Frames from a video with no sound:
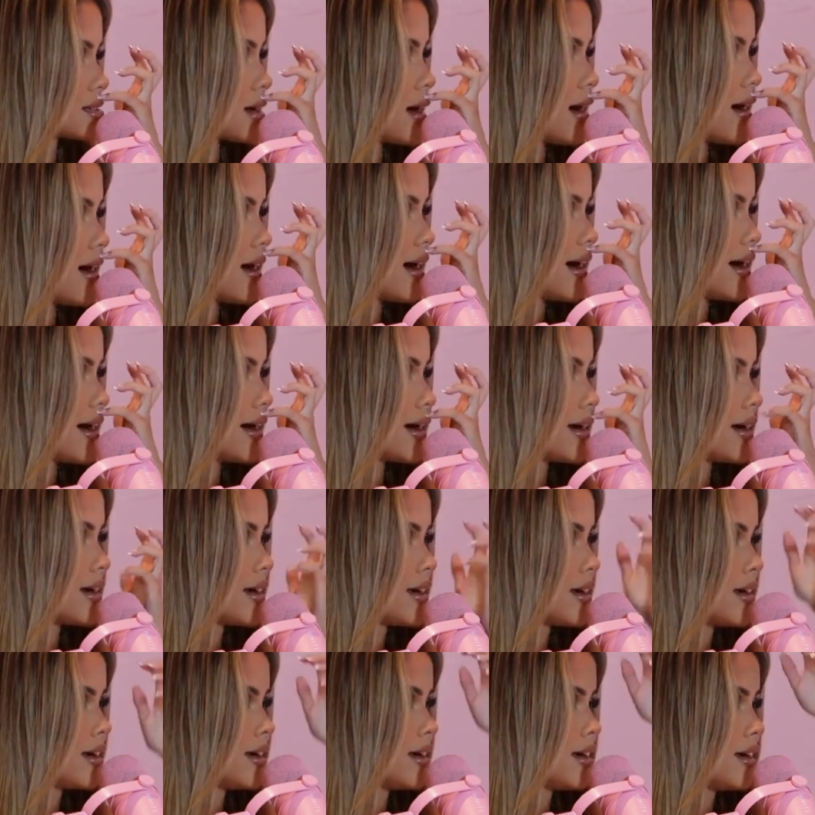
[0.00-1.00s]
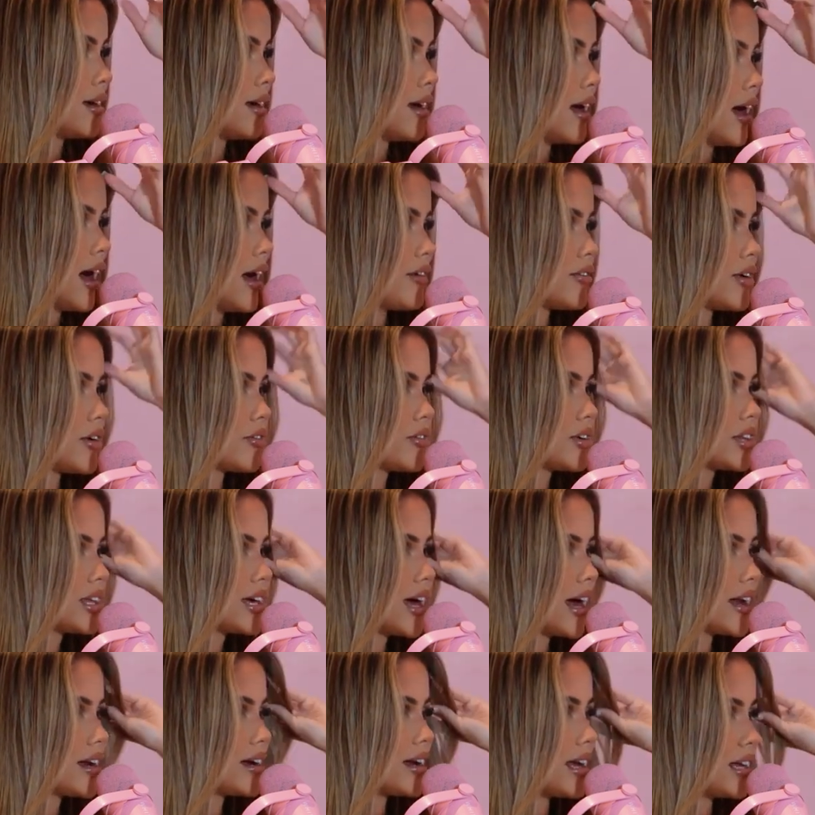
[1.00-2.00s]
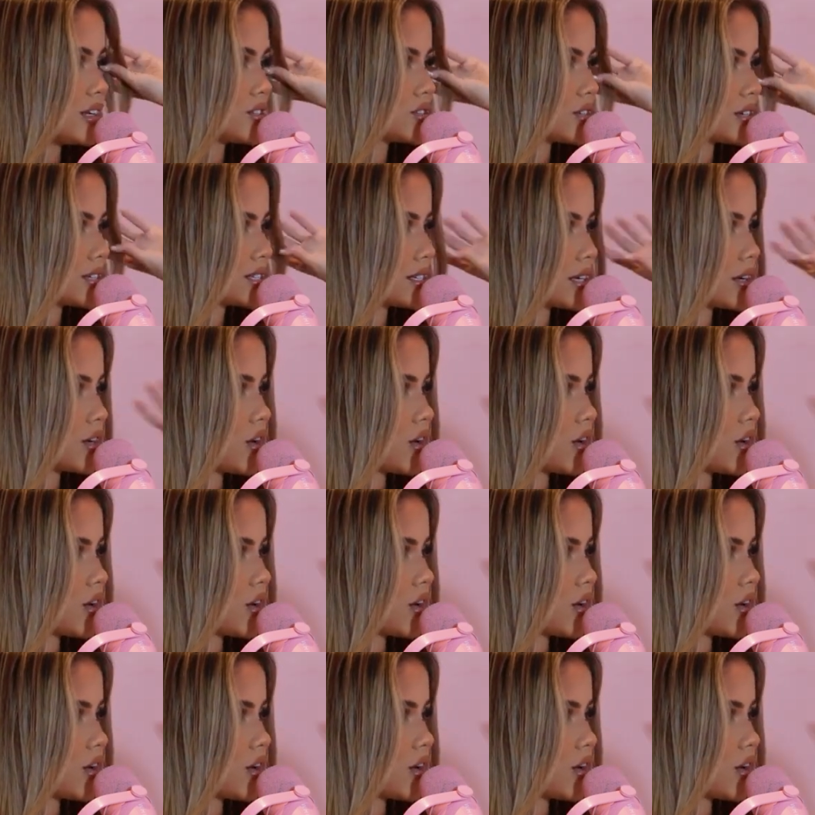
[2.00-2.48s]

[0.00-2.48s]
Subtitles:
I have never really had an interest in